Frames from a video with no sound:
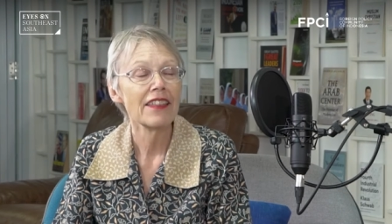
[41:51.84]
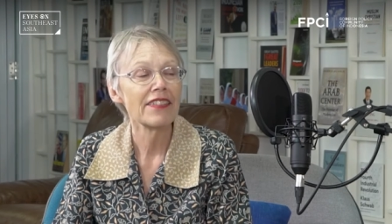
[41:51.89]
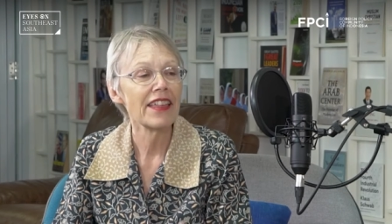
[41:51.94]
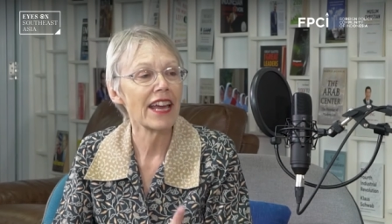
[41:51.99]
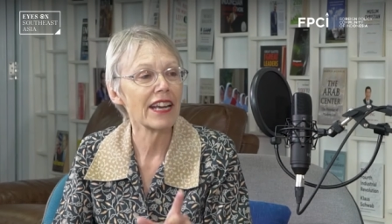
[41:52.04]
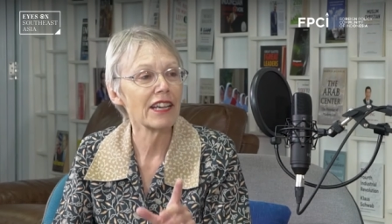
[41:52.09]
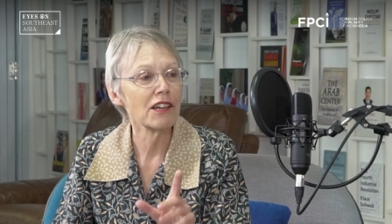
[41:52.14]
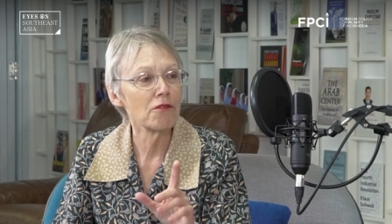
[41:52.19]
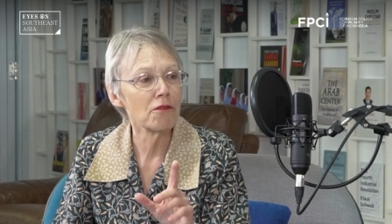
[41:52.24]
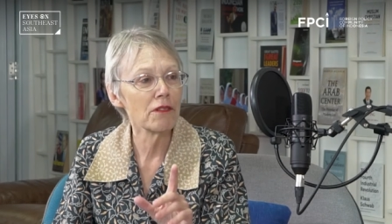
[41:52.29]

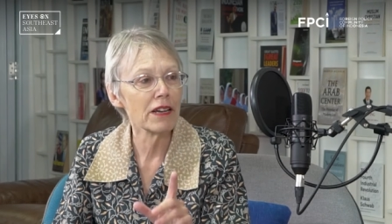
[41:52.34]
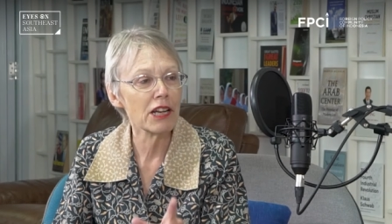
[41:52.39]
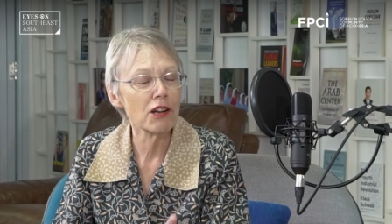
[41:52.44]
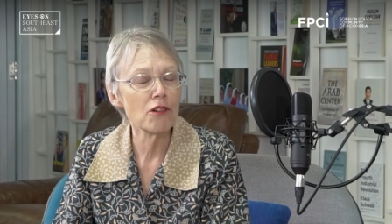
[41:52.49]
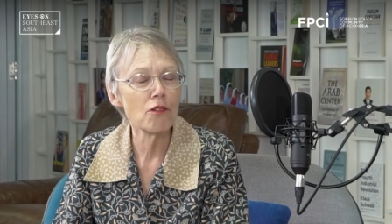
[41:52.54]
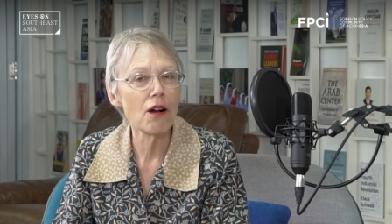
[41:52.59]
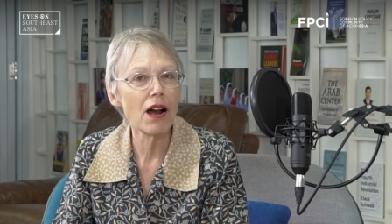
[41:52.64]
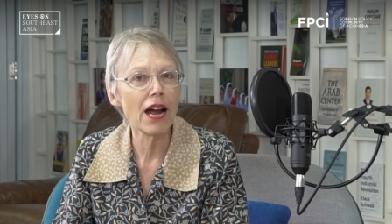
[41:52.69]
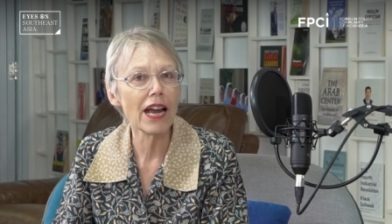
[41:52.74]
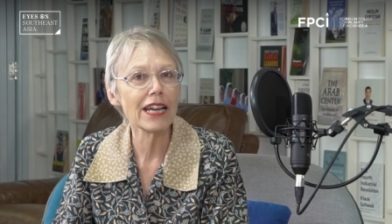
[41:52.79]
that it
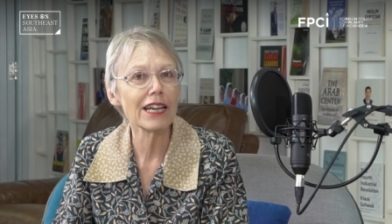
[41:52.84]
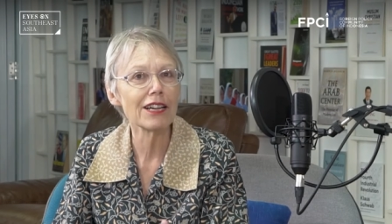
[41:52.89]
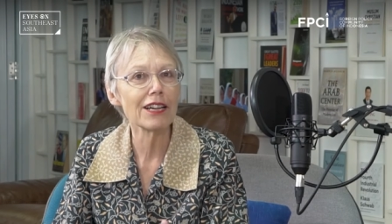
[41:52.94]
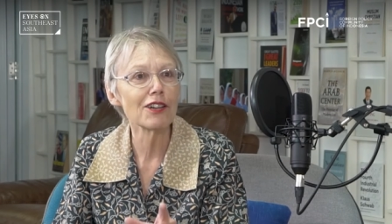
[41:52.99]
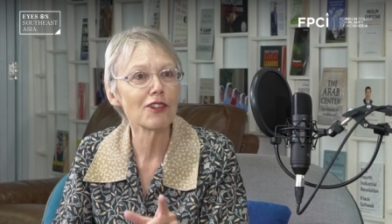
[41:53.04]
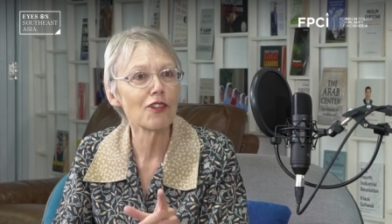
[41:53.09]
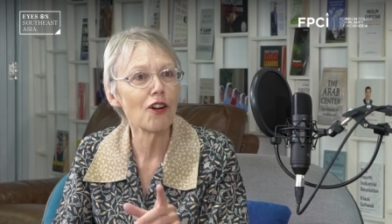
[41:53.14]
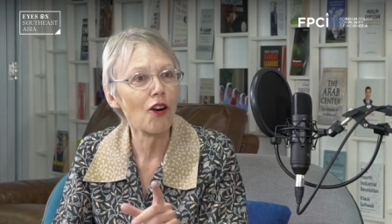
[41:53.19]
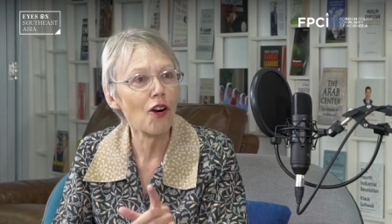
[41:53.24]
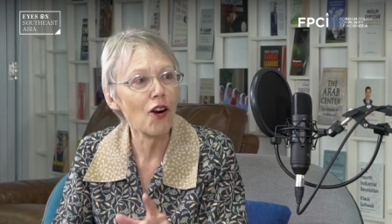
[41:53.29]

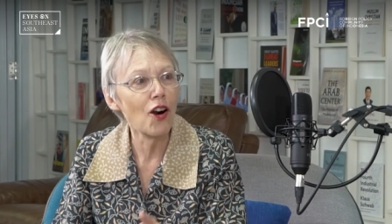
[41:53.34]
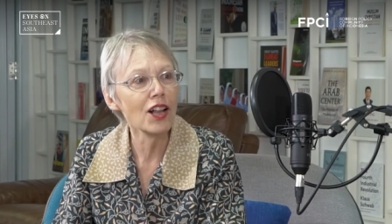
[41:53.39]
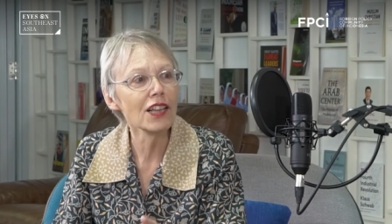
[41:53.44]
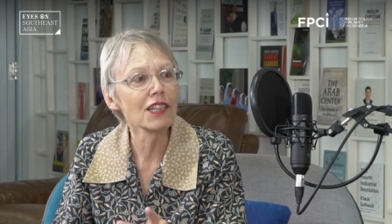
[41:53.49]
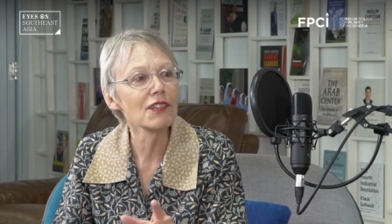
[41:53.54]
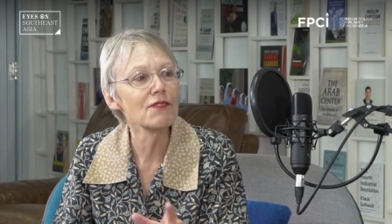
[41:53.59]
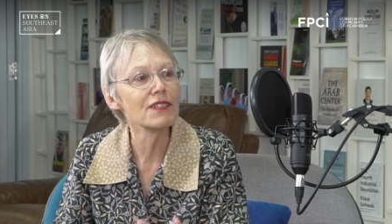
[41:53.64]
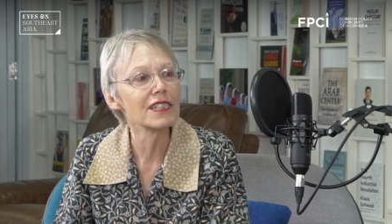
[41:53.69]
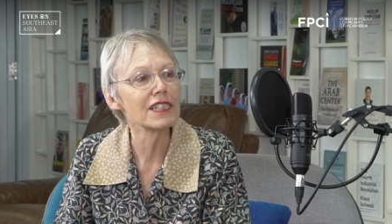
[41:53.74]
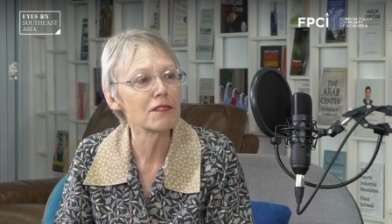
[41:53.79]
required
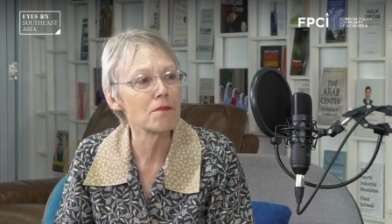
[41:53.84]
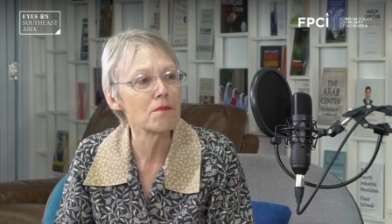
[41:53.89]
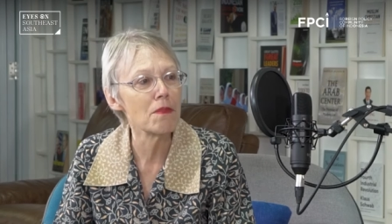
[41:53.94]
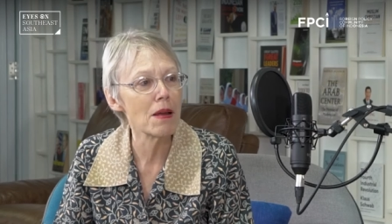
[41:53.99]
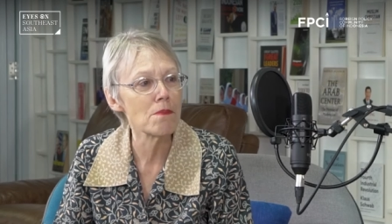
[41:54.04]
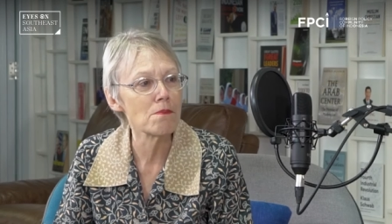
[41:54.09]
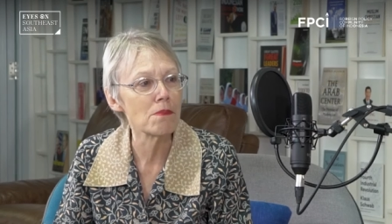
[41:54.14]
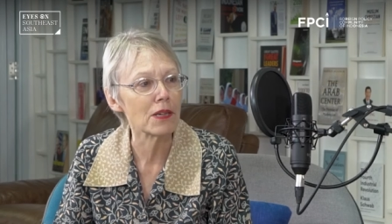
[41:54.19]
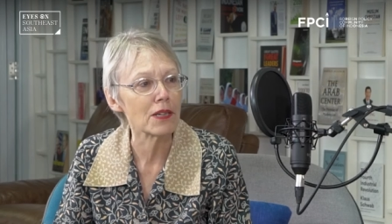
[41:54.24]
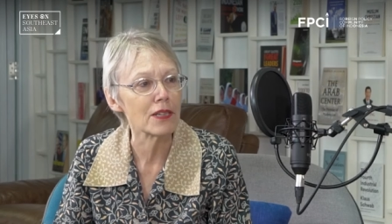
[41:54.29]
all of its
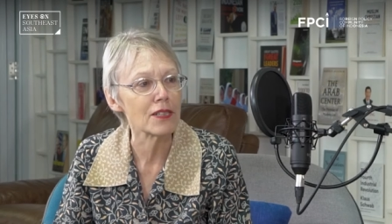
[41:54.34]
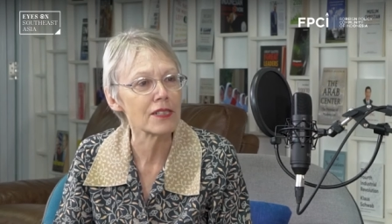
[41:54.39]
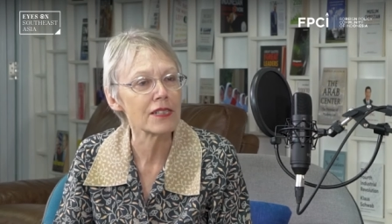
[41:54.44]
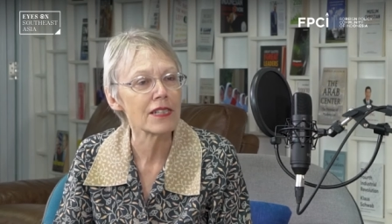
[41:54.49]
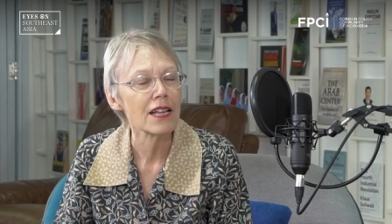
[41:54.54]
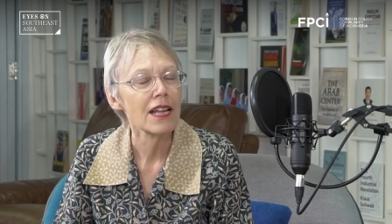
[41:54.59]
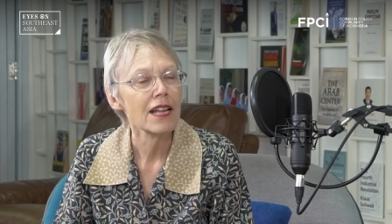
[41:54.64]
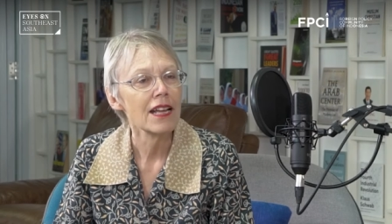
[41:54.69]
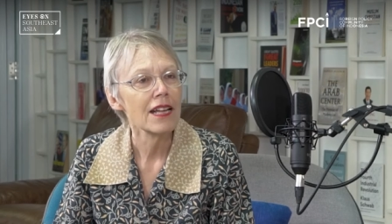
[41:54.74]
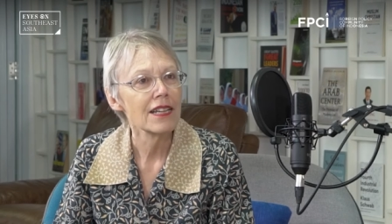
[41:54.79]
members